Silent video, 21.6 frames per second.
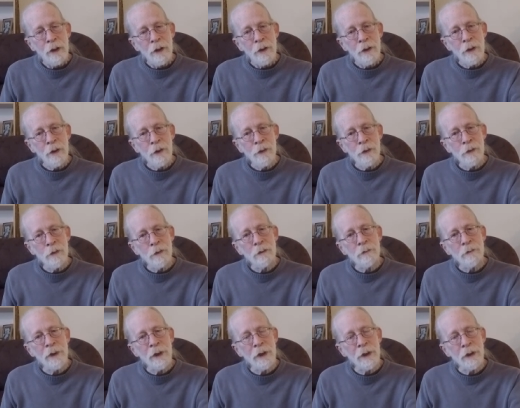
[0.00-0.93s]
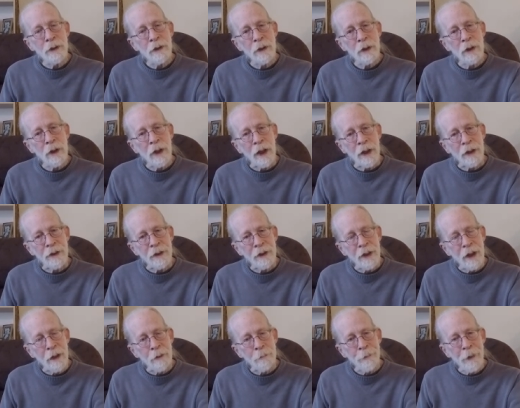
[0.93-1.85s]
the human intellect and
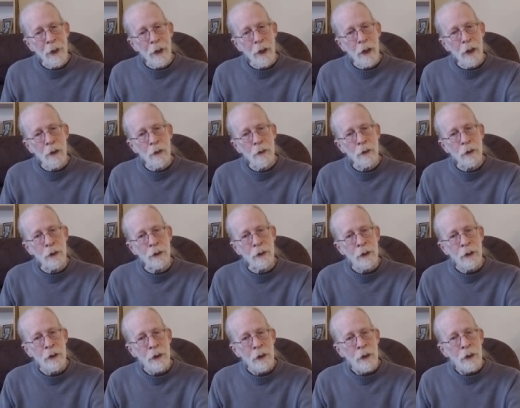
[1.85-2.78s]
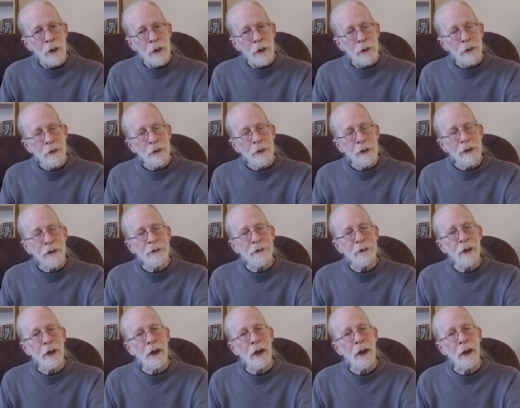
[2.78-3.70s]
that power to
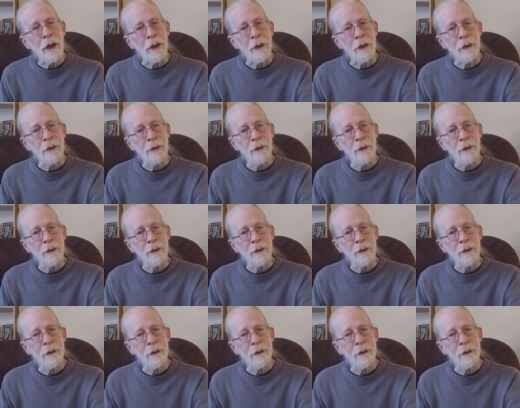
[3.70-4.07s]
decide.